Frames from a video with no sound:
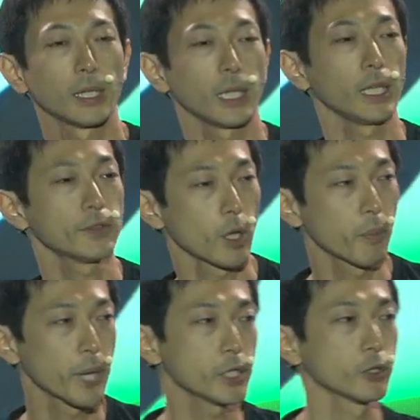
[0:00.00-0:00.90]
If the
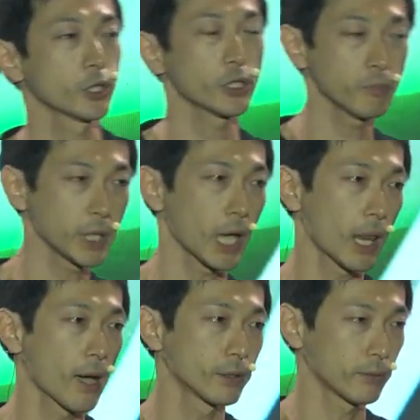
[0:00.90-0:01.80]
operation shouldn't be
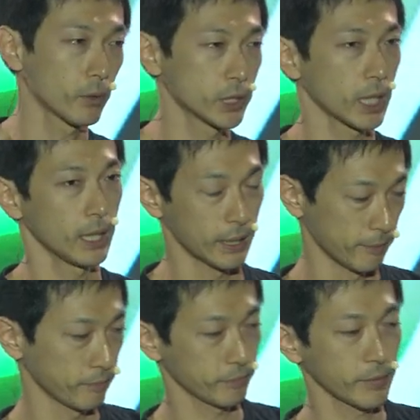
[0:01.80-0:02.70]
allowed for the
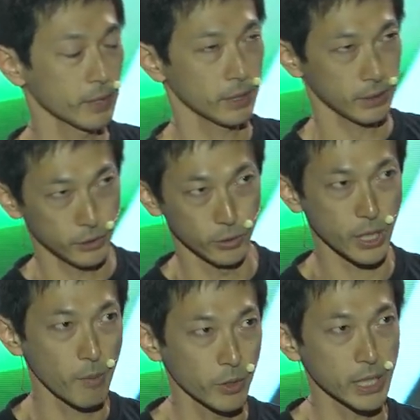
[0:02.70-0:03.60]

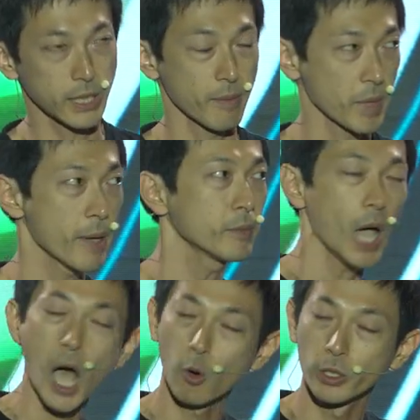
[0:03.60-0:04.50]
user mode SMM
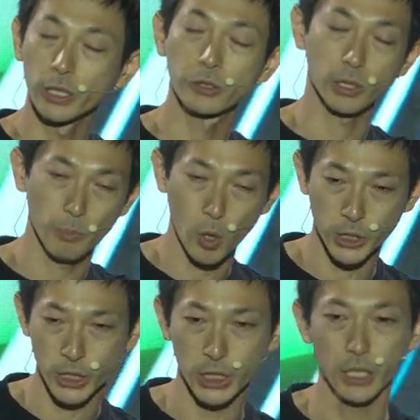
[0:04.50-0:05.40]
according to the
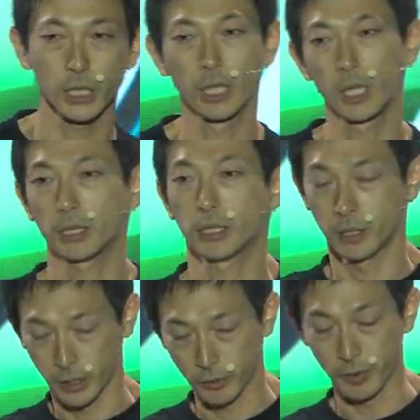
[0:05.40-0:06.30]
policy,
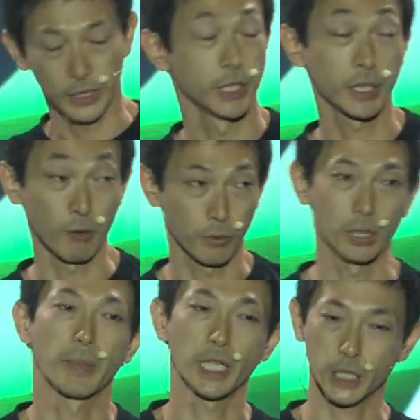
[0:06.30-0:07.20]
system
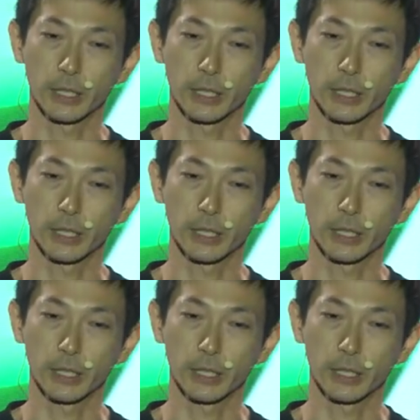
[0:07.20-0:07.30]
will basically